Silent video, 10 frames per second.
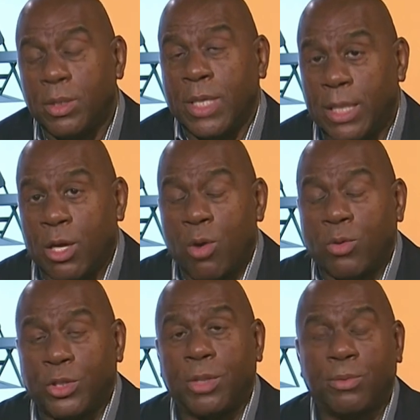in the
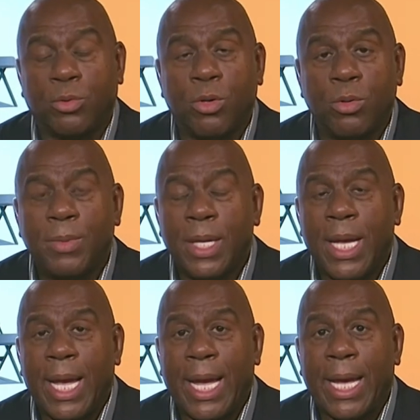ownership group,
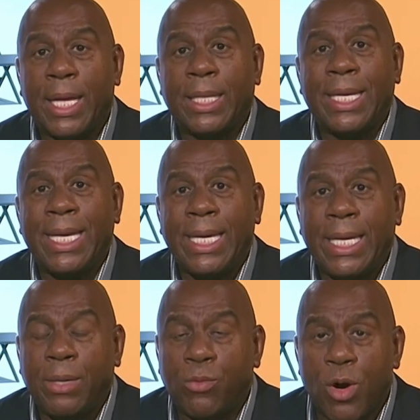mm-hmm. and
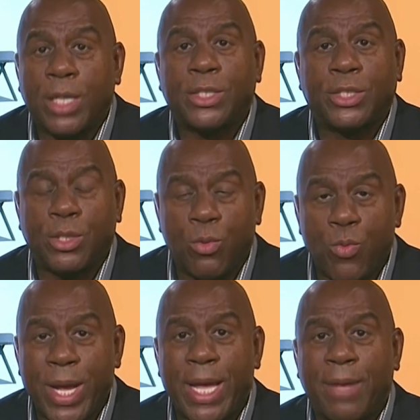he wants to
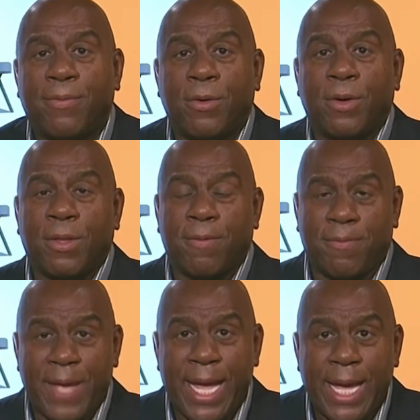win for the
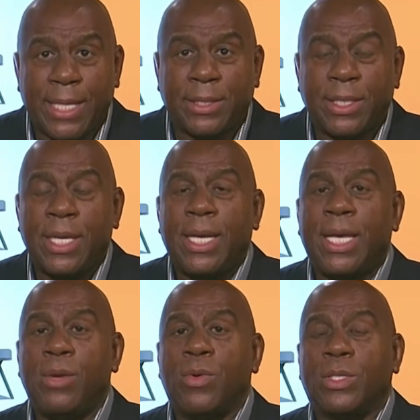fans.
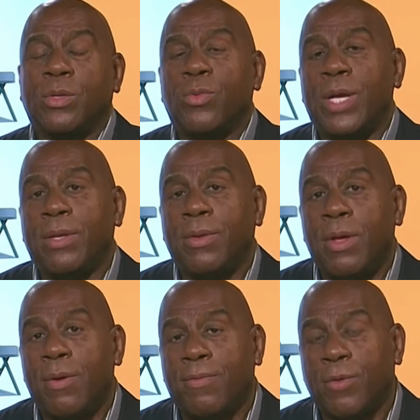He wants to win
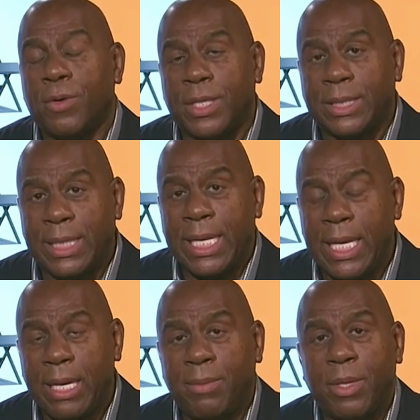for the
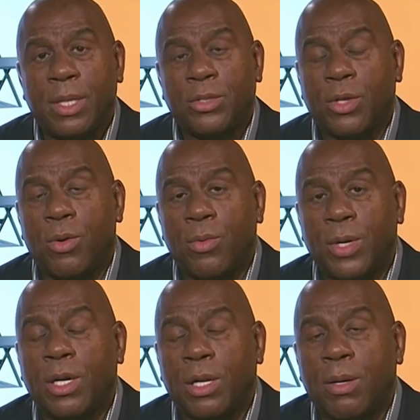team. So we're
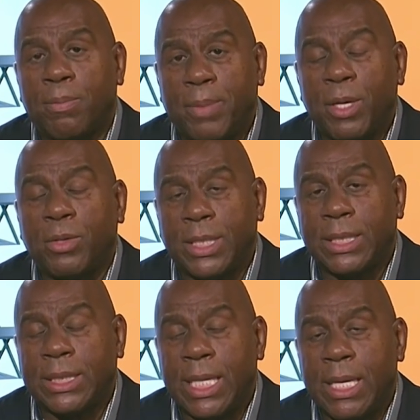going to build
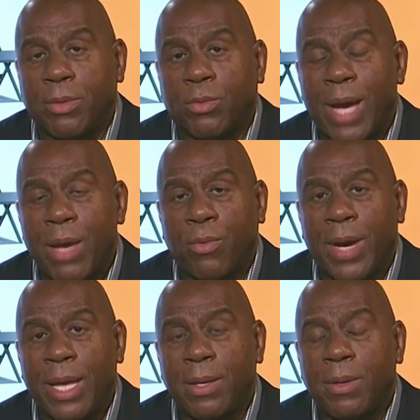this team the right
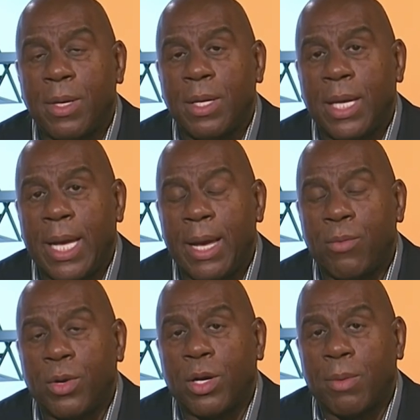way, and
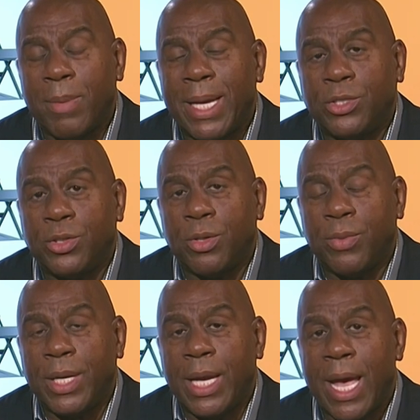we're going to make sure
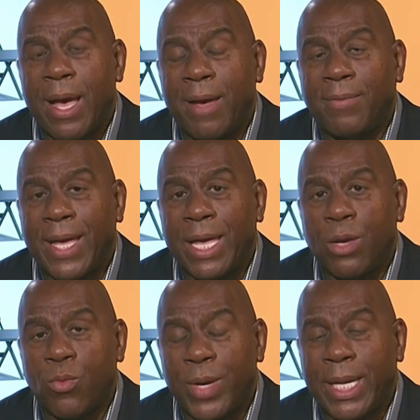we have a
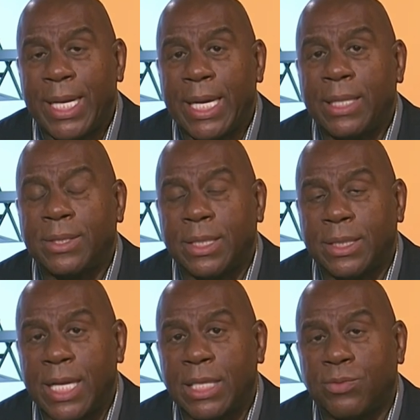winning,
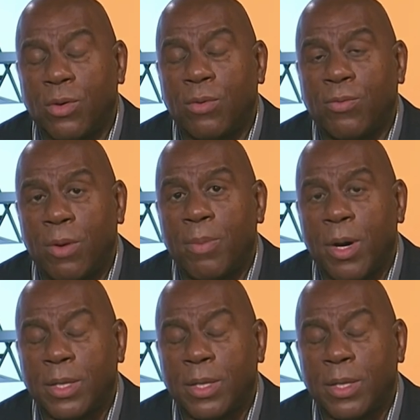successful football